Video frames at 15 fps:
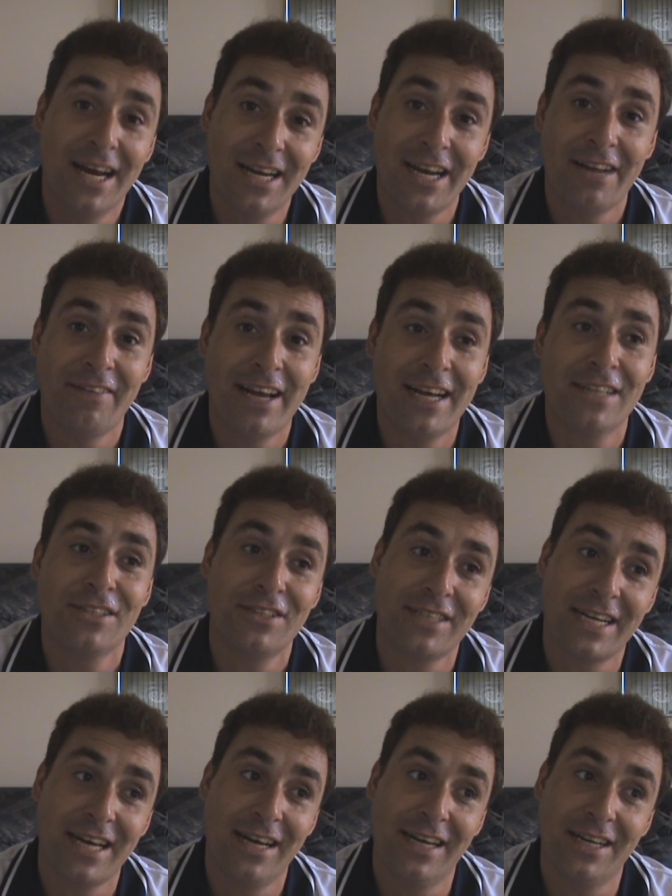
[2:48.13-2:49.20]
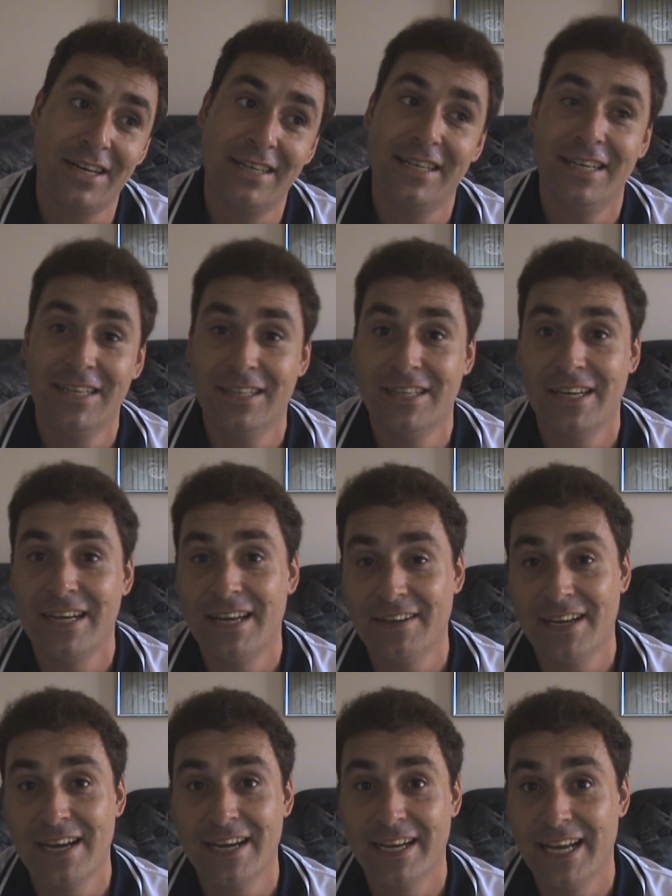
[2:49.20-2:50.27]
I don't have a house because I can't get ID, and
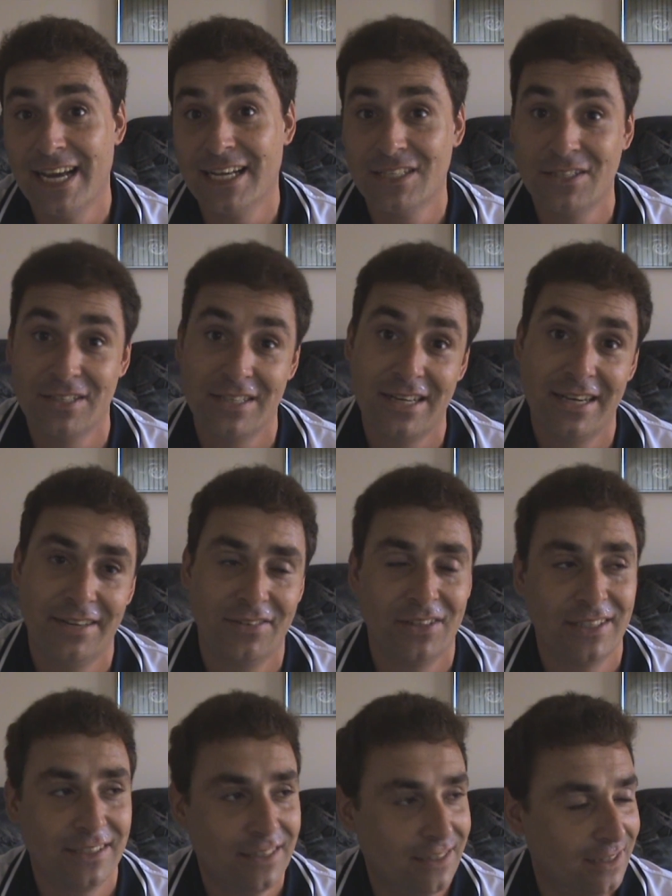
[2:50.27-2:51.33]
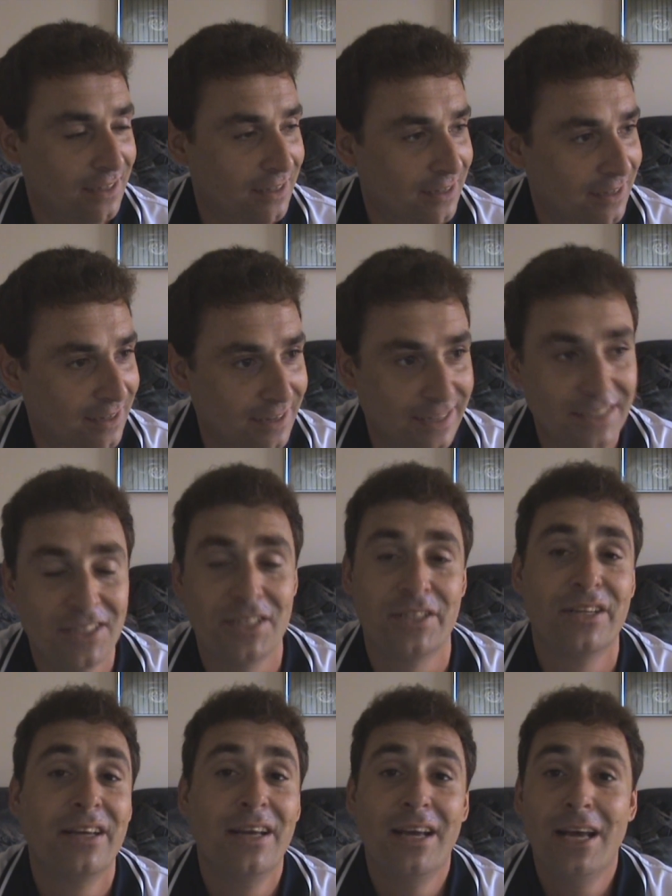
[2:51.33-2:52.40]
I can't get a house because I don't have ID. Oh, it's
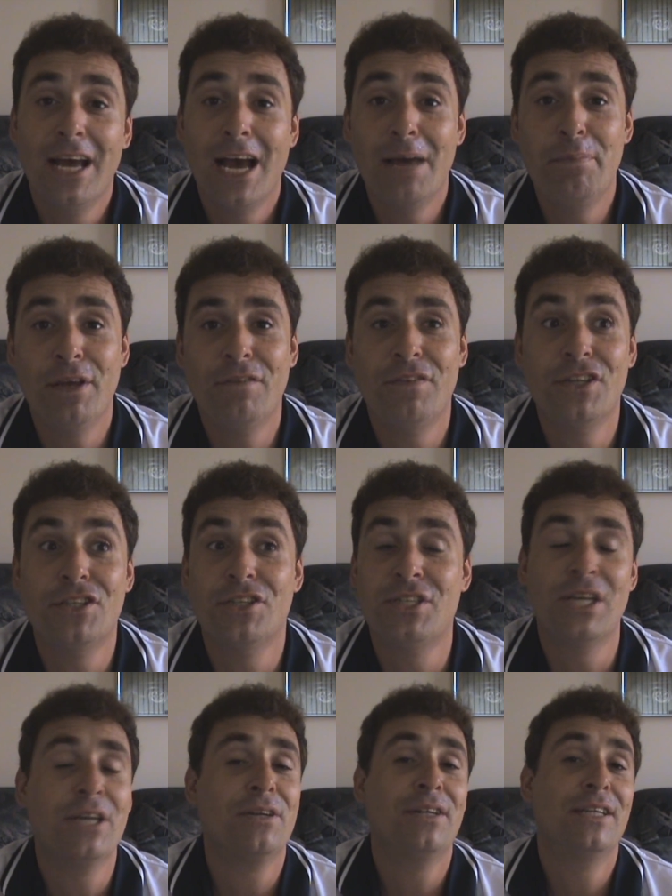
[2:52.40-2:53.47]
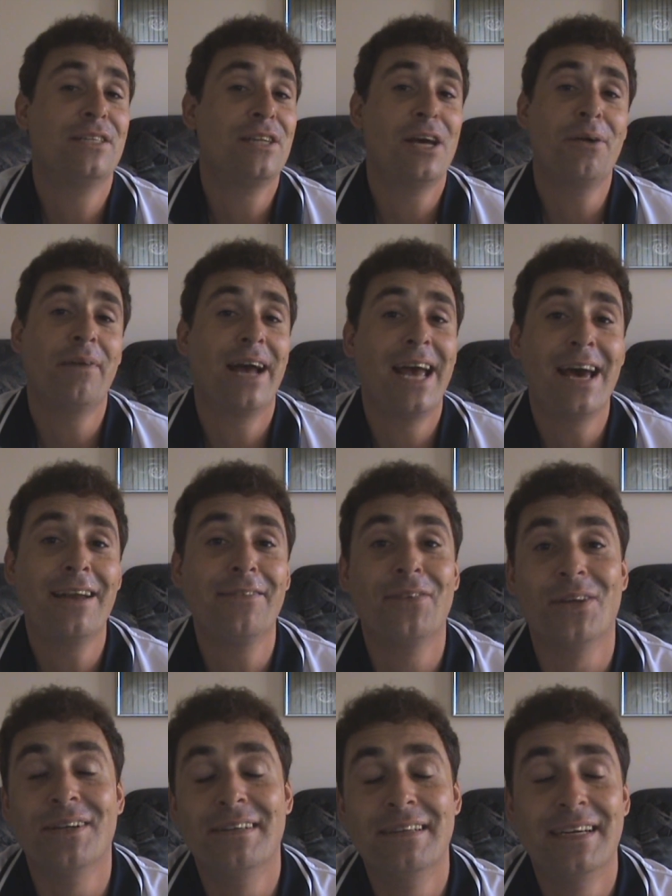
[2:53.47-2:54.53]
just a big vicious circle. There's no way out of
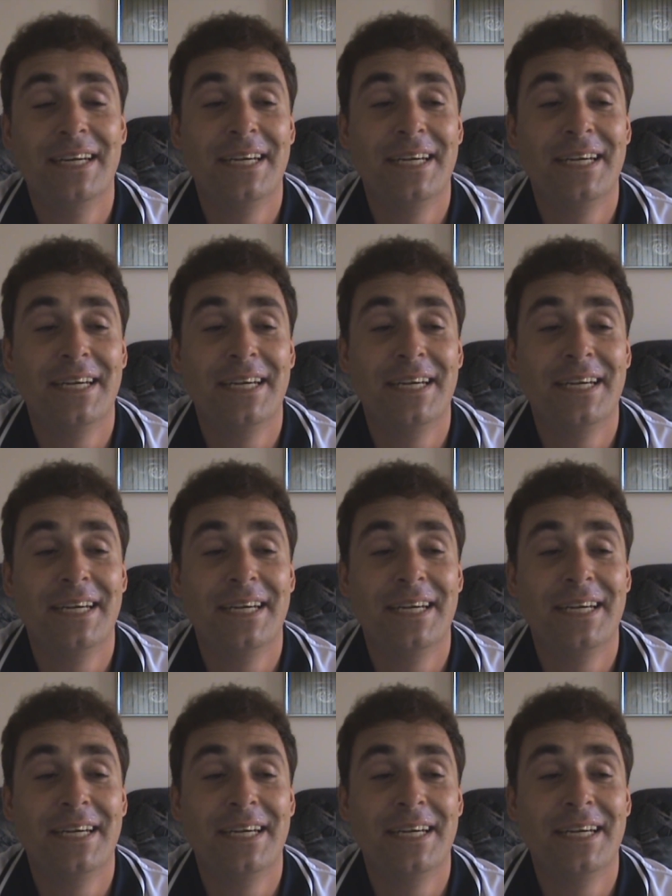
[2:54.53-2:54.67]
it.